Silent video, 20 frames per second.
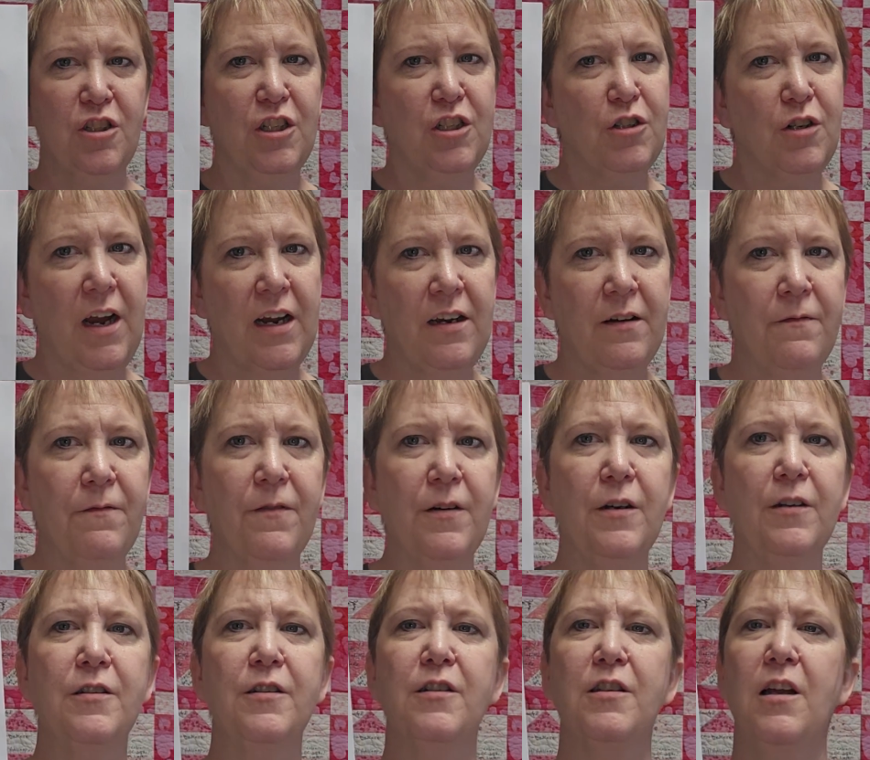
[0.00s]
tried it
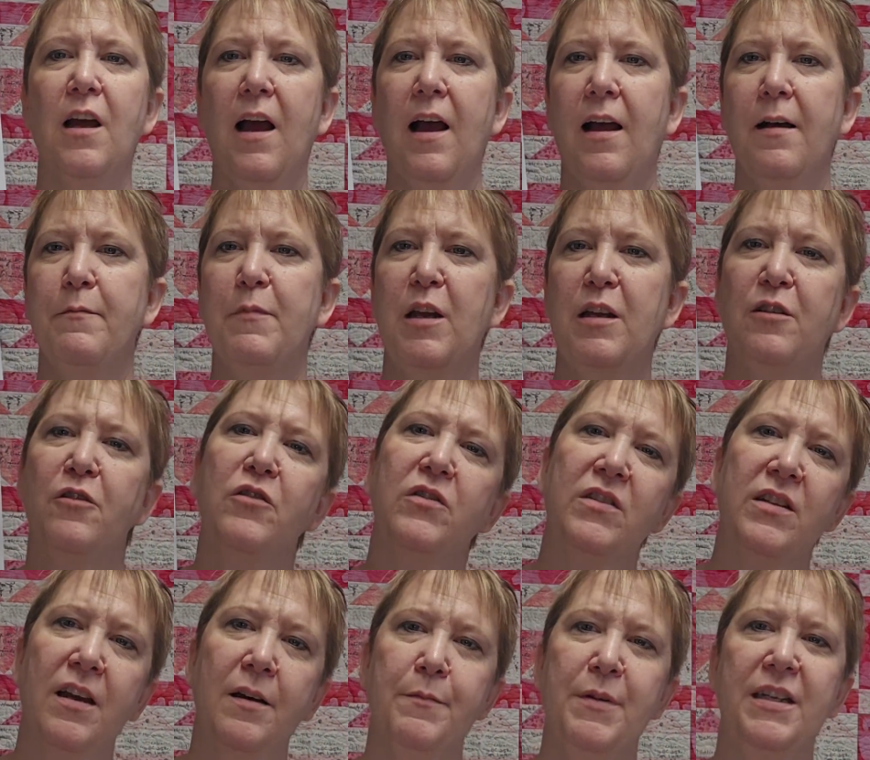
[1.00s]
first, and you'll
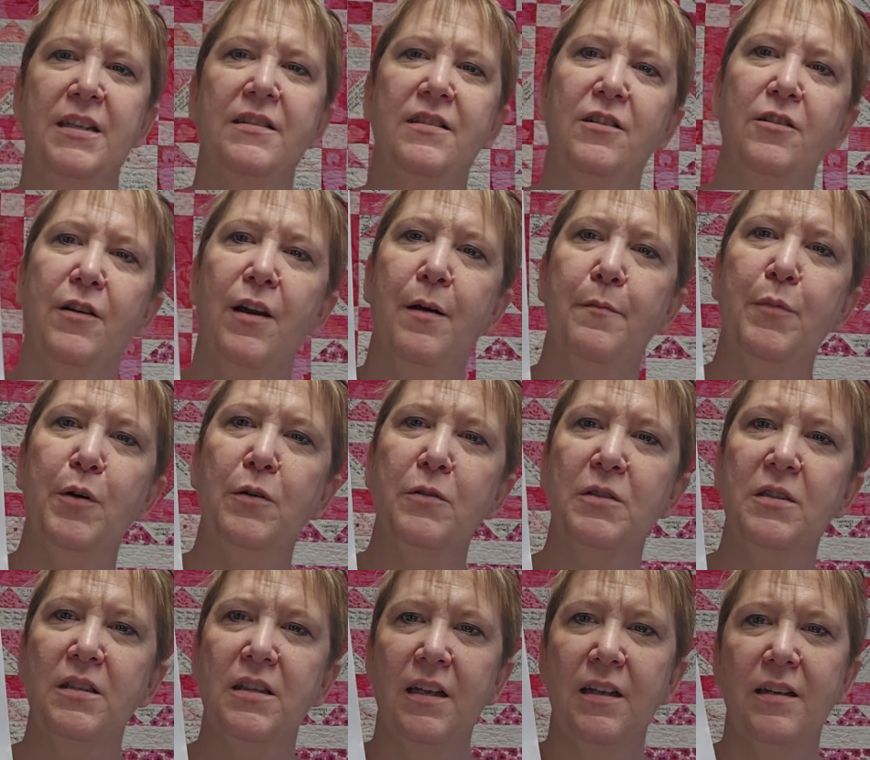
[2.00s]
see on my Instagram
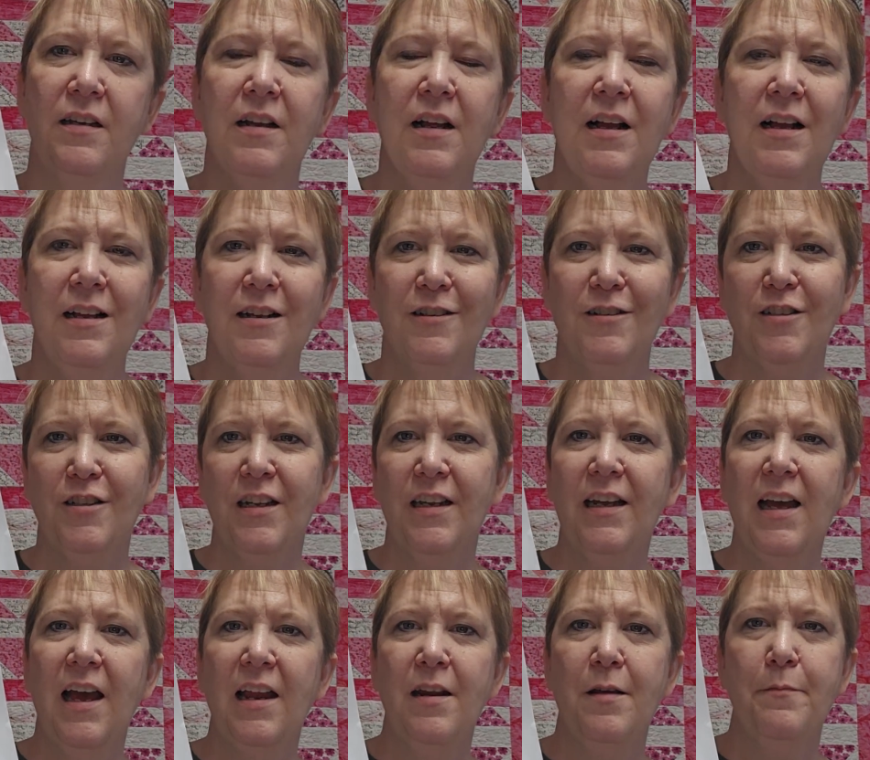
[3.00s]
post that she
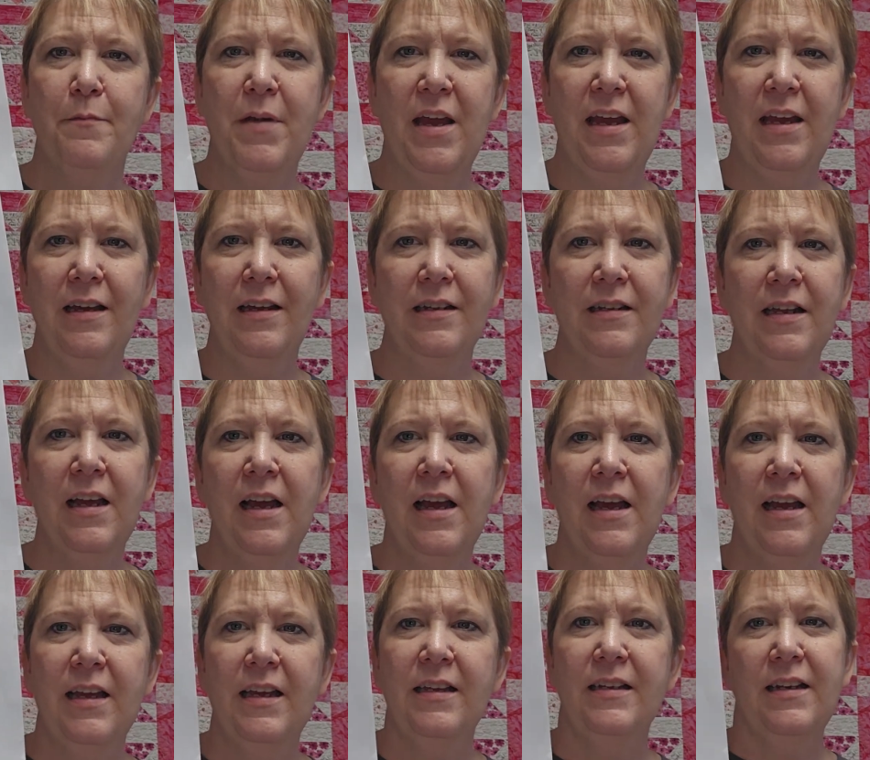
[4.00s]
got it made.
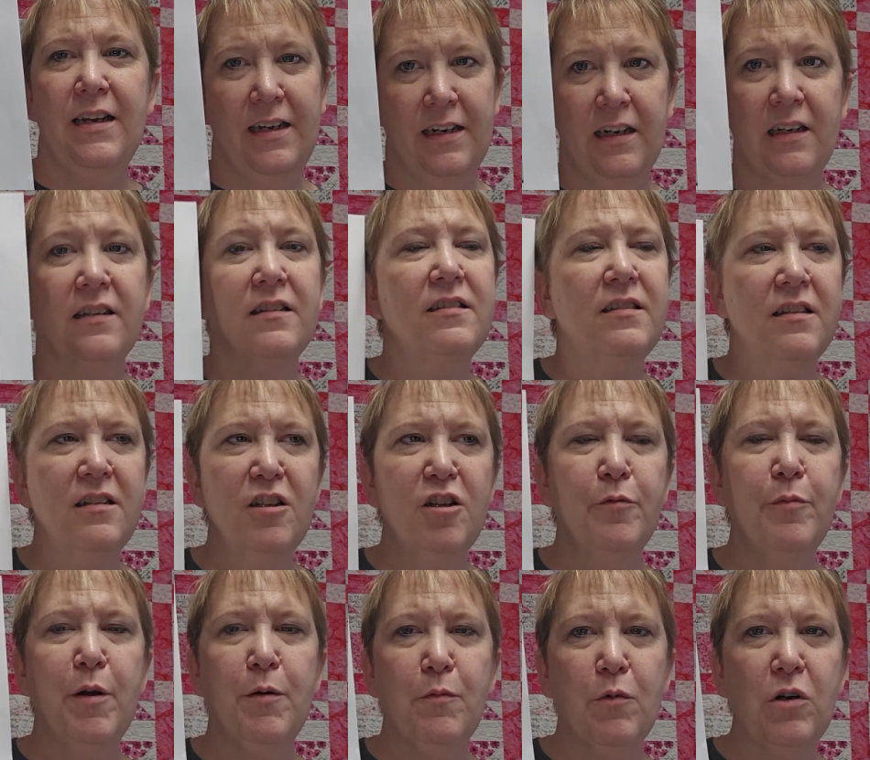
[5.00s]
It is a little
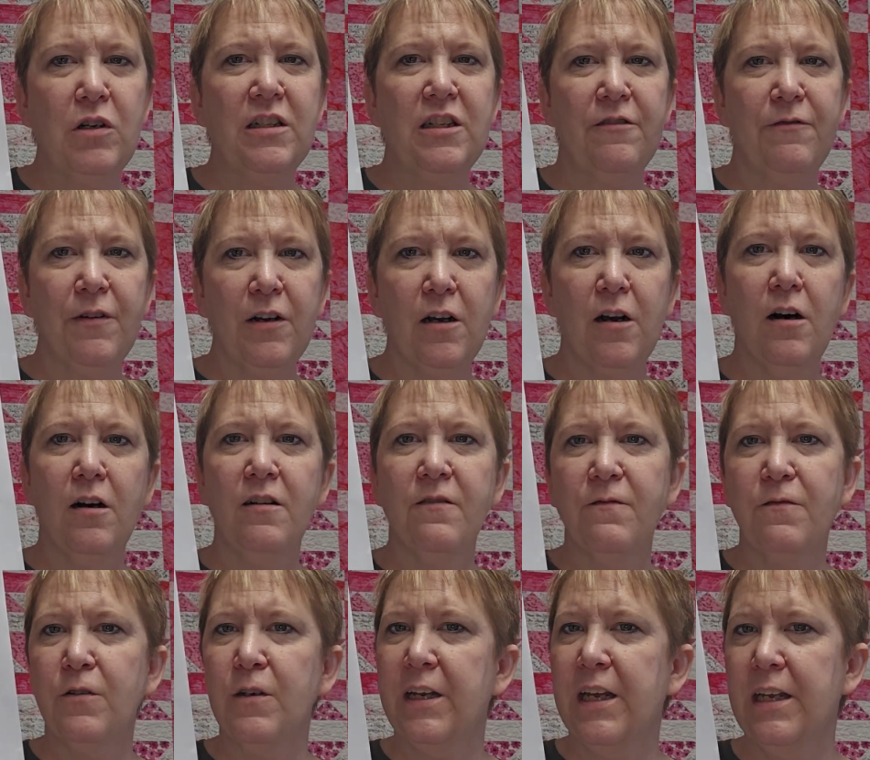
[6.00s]
bit more
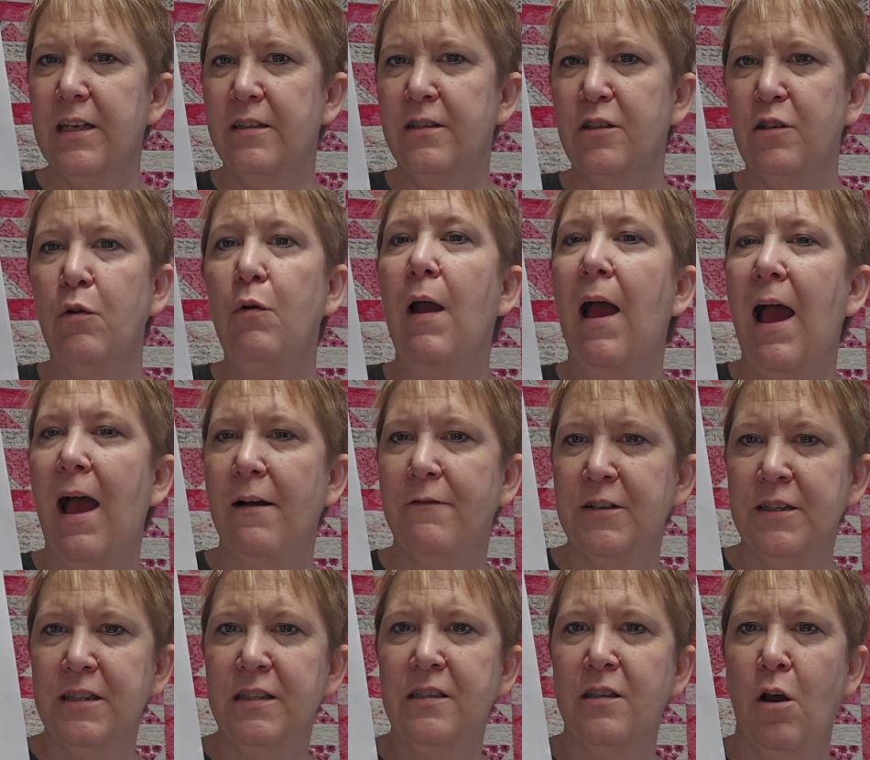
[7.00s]
difficult for kids who
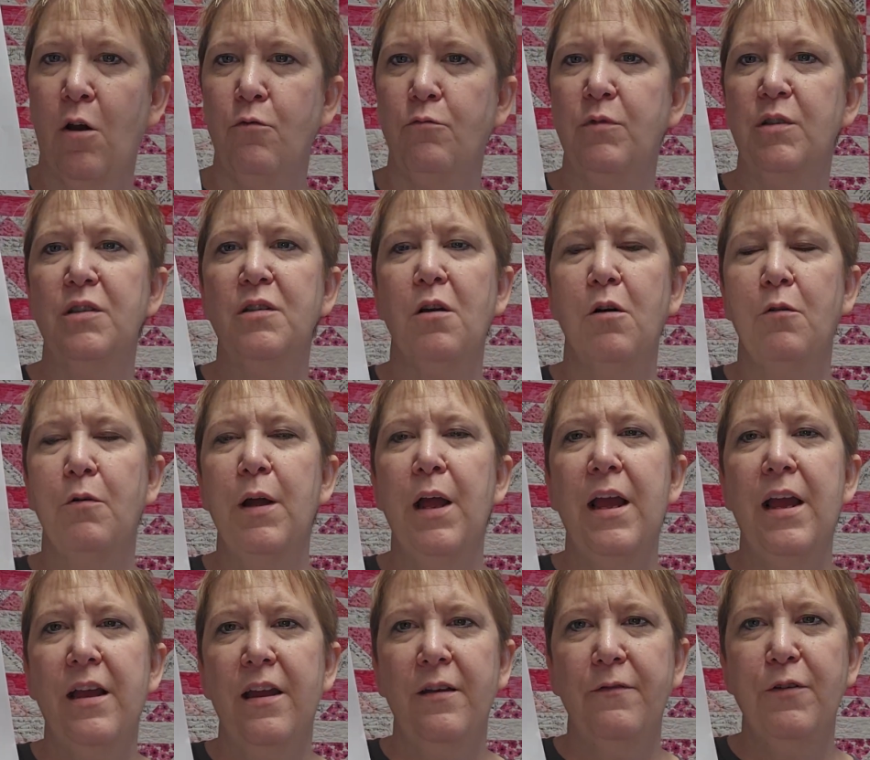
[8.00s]
haven't sewn. So
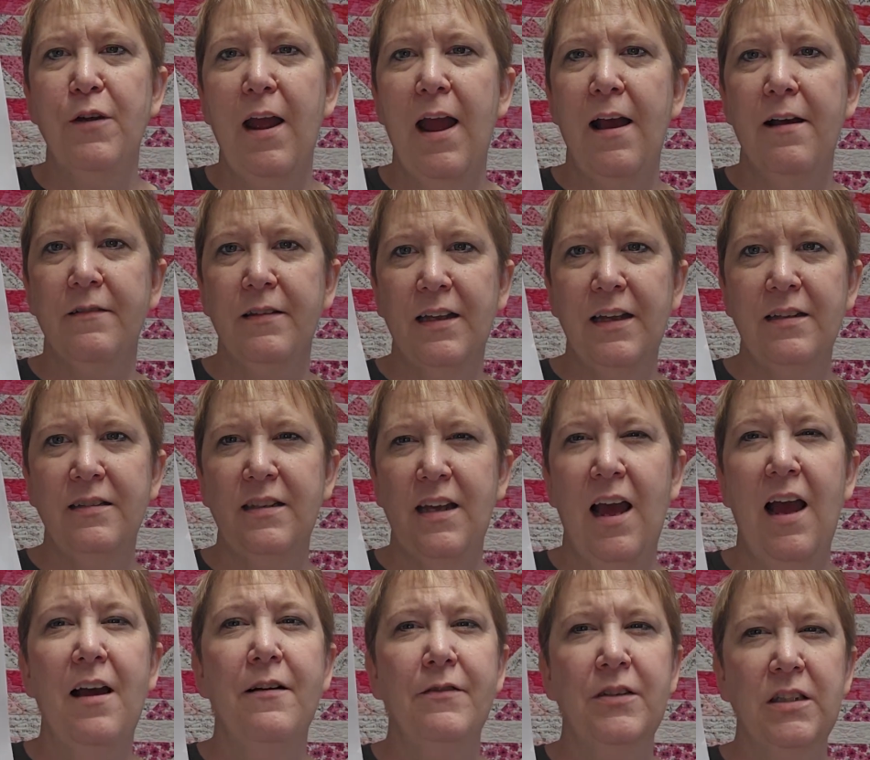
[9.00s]
if your kids
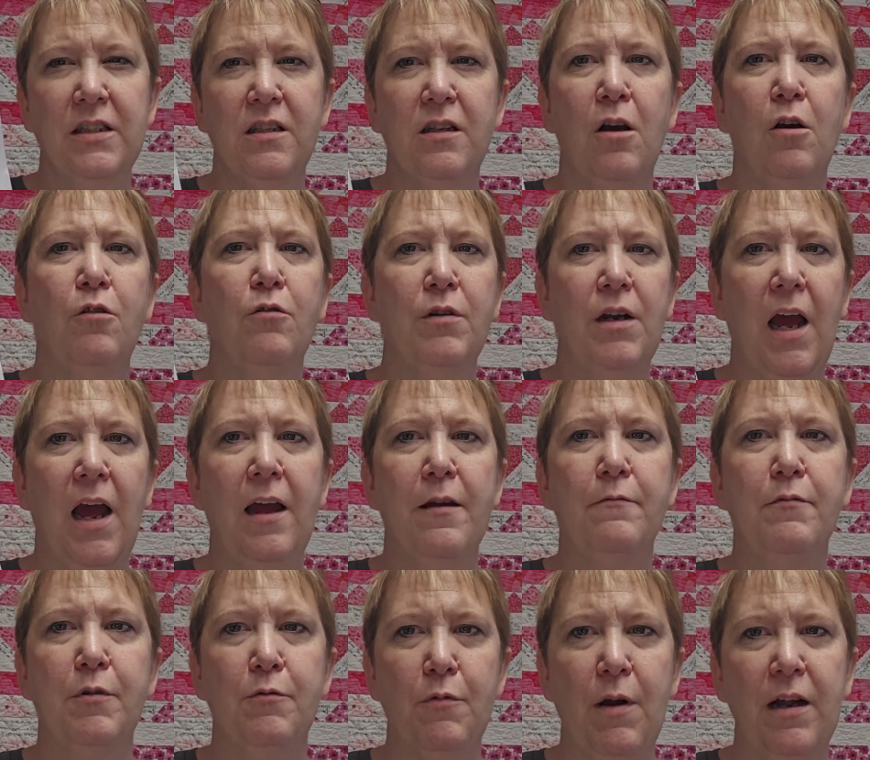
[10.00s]
haven't sewn, I
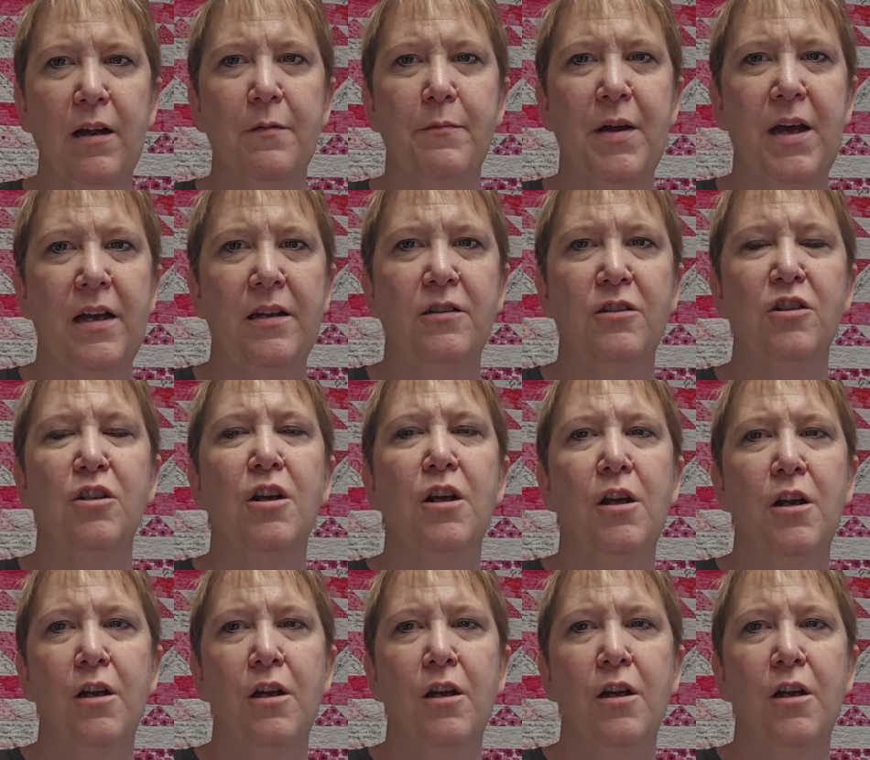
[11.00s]
would recommend